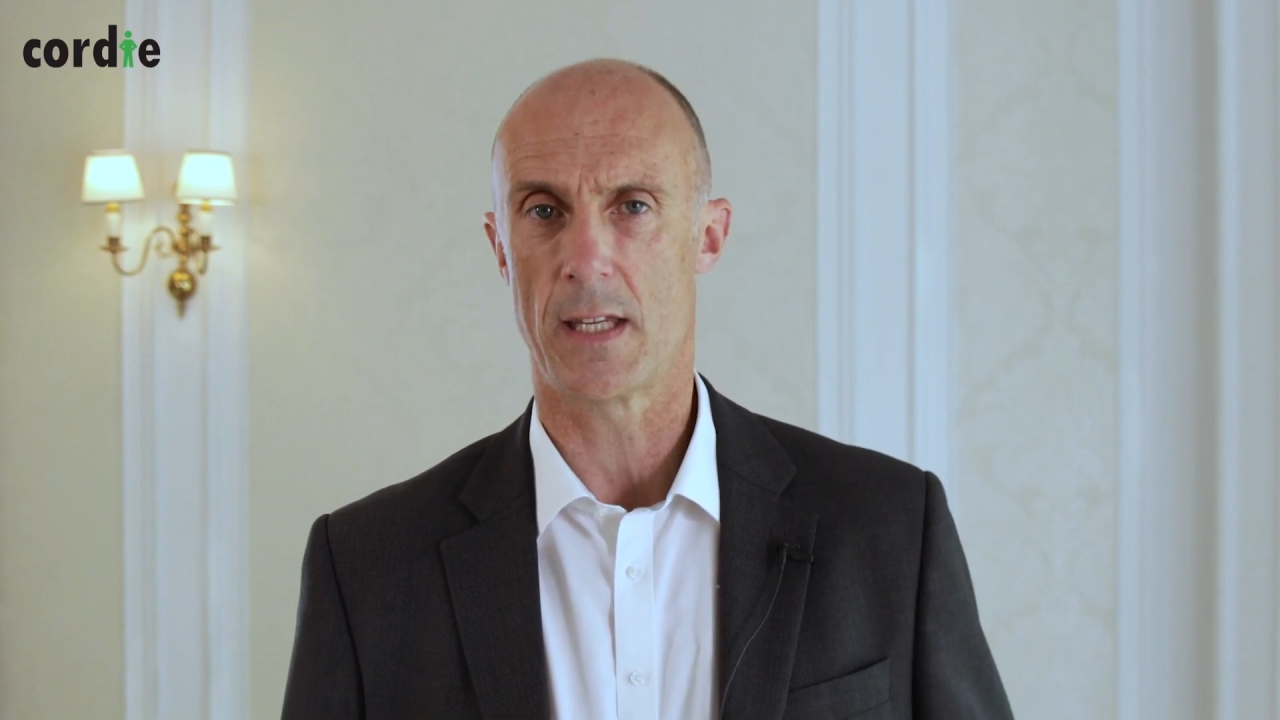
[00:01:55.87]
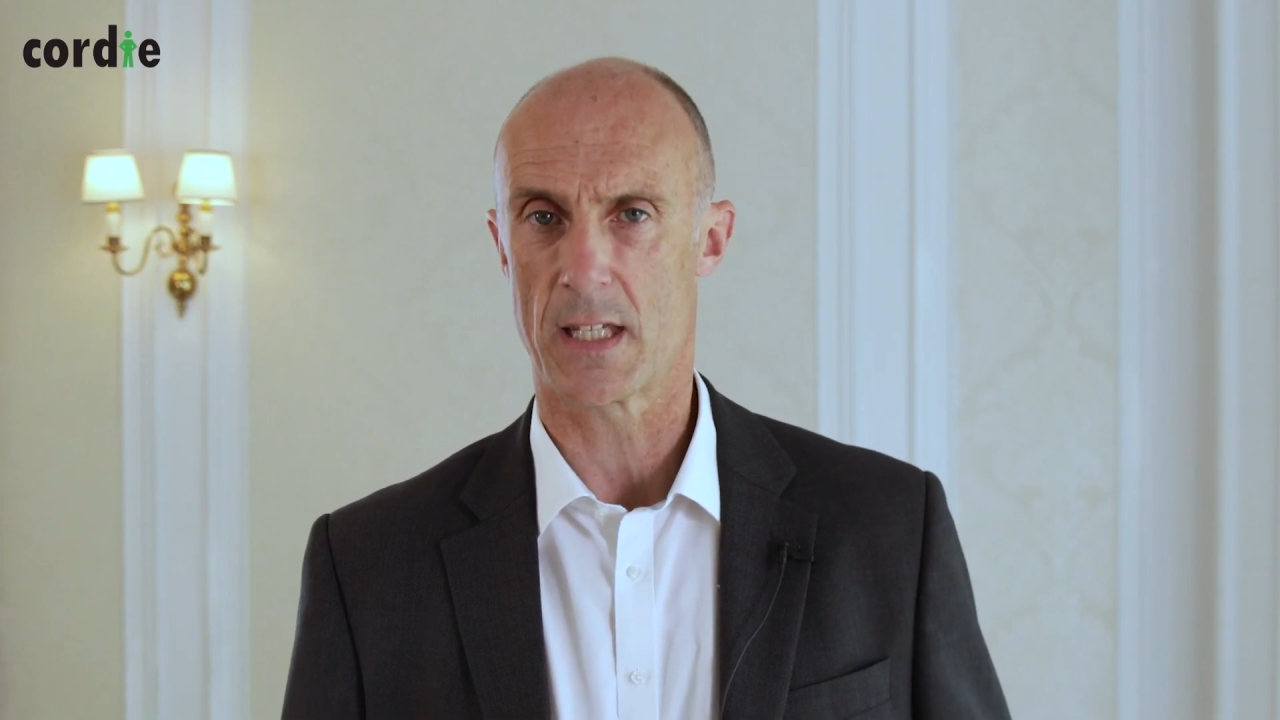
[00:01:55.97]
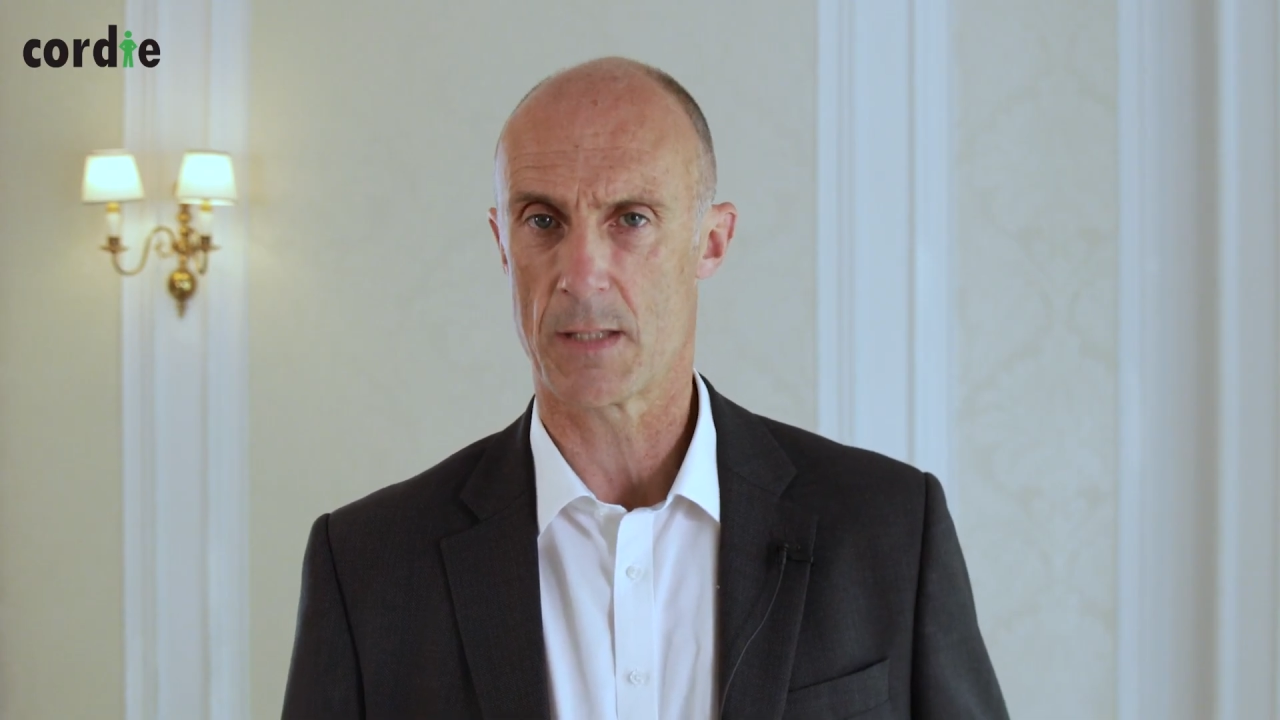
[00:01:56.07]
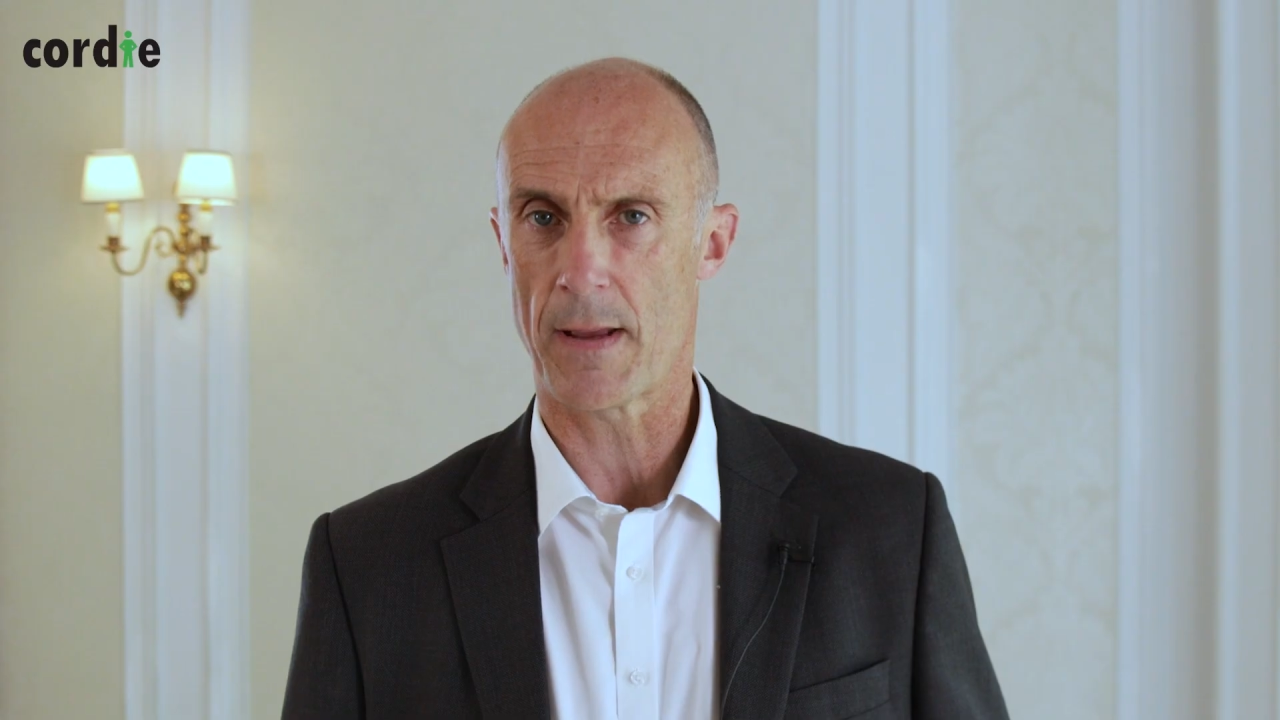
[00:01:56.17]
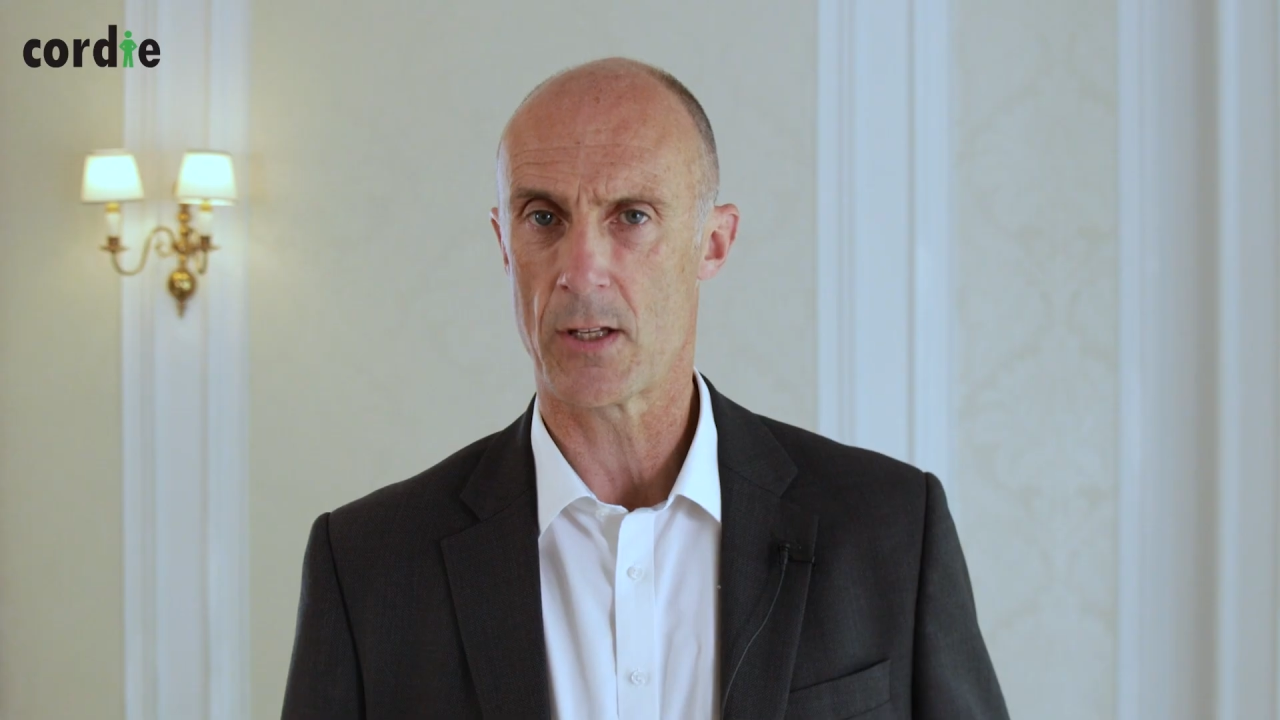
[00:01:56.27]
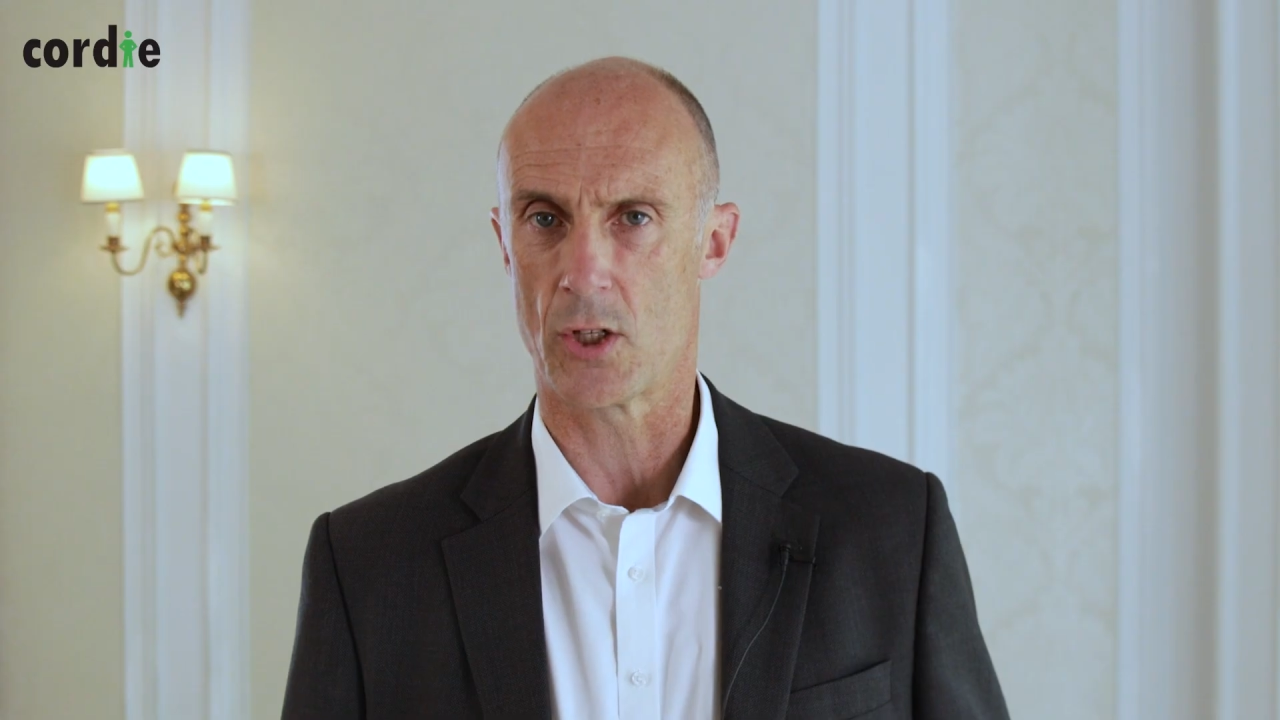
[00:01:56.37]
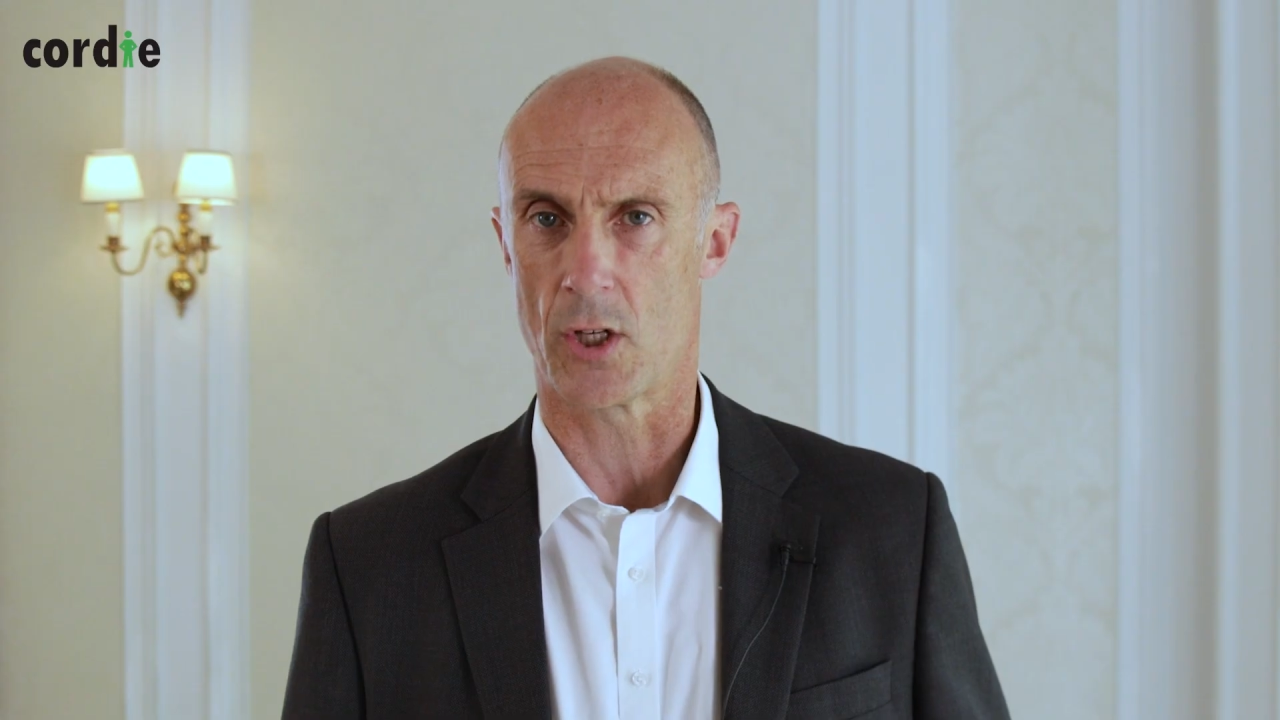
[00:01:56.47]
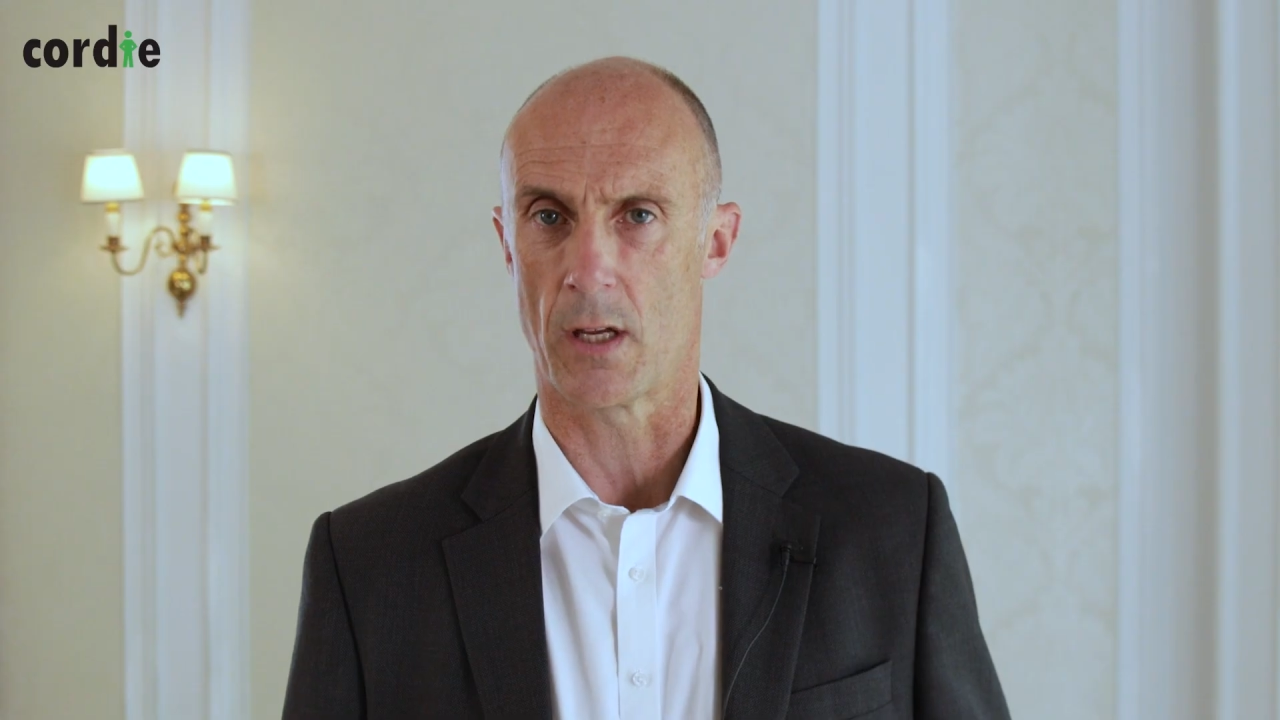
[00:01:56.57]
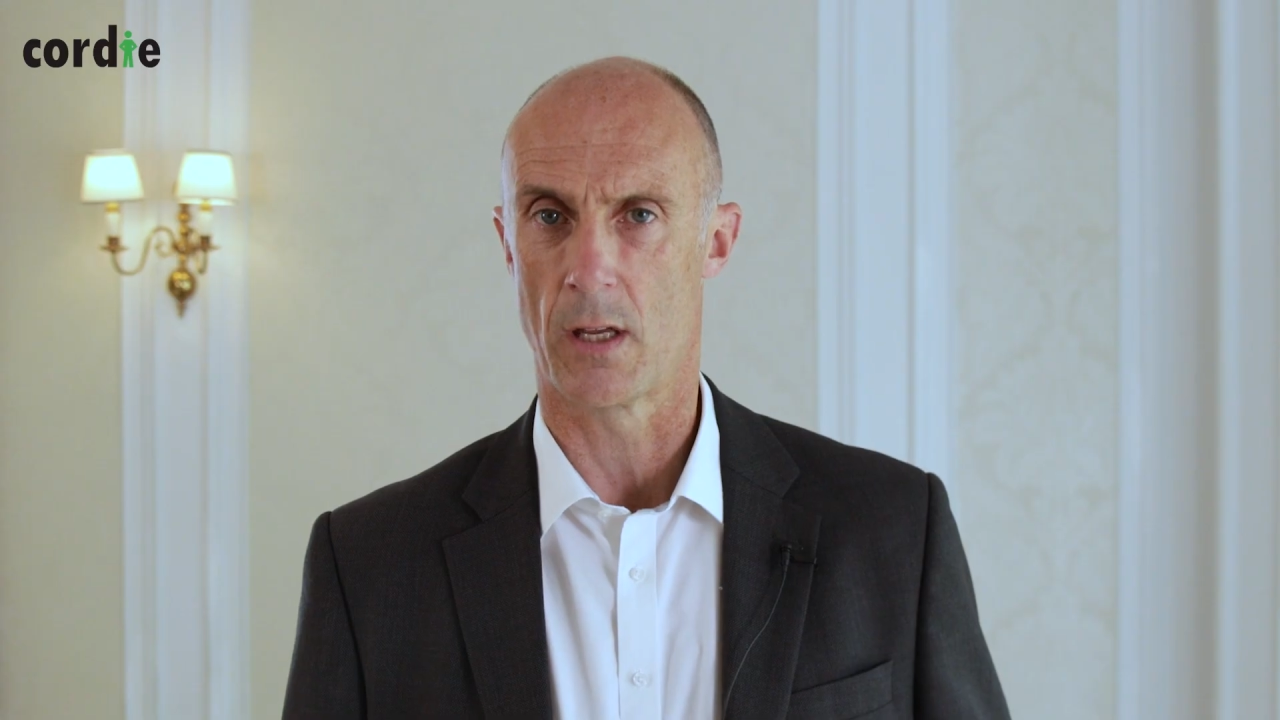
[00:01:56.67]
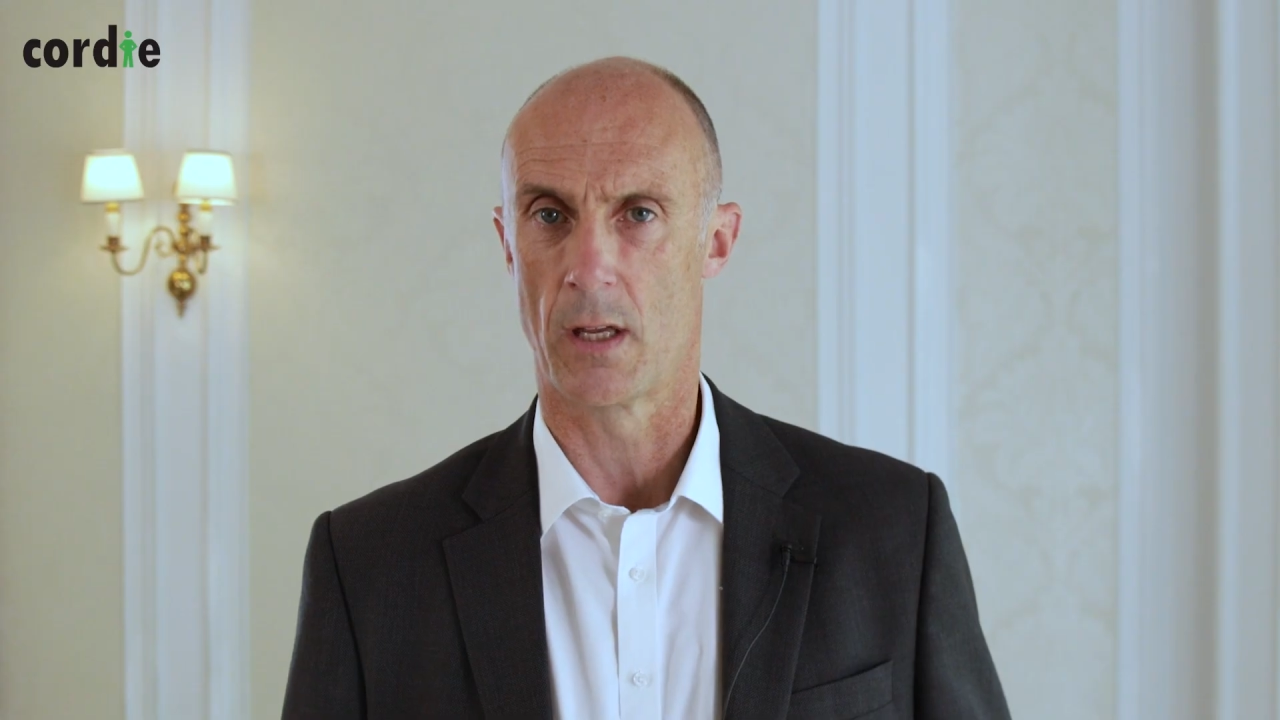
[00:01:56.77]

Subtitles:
expenditure